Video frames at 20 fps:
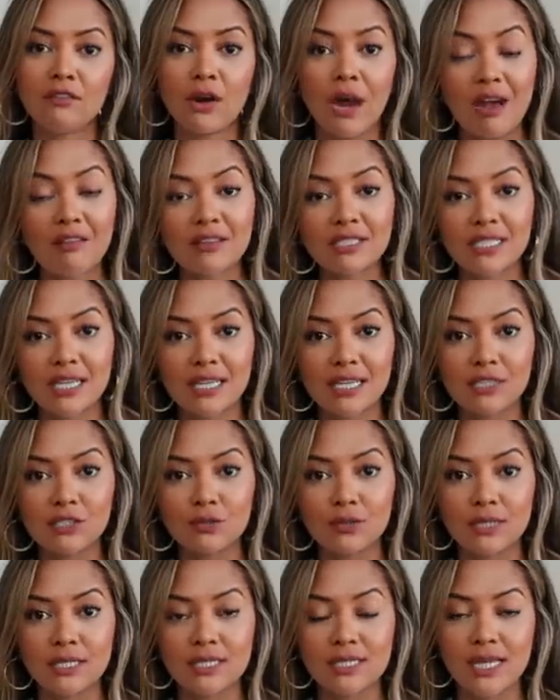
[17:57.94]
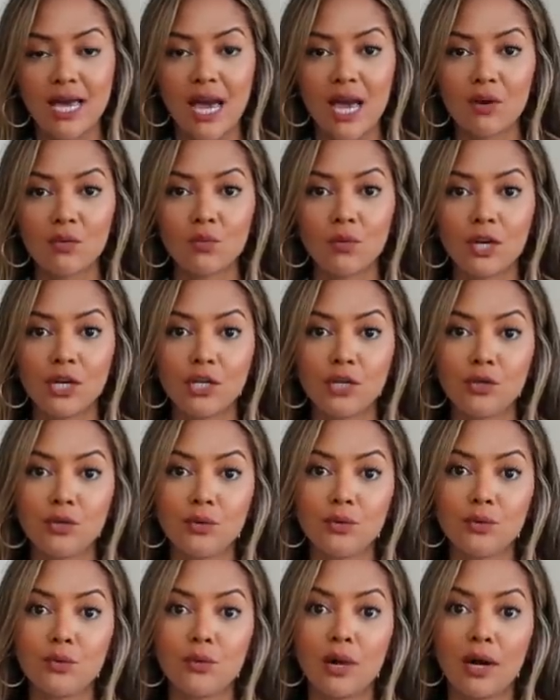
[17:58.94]
gravitating towards that when
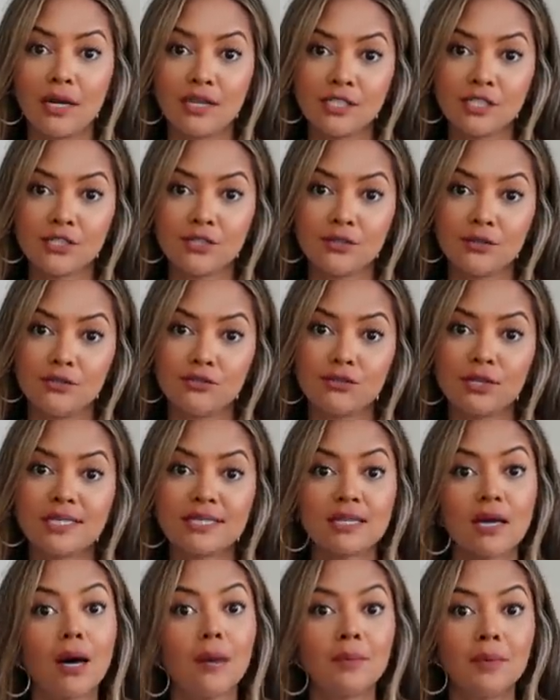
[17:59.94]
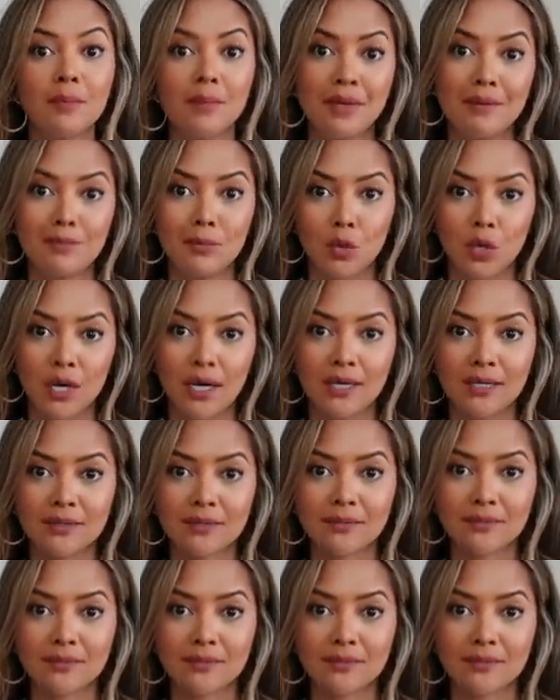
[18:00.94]
you want to dress up a bit more.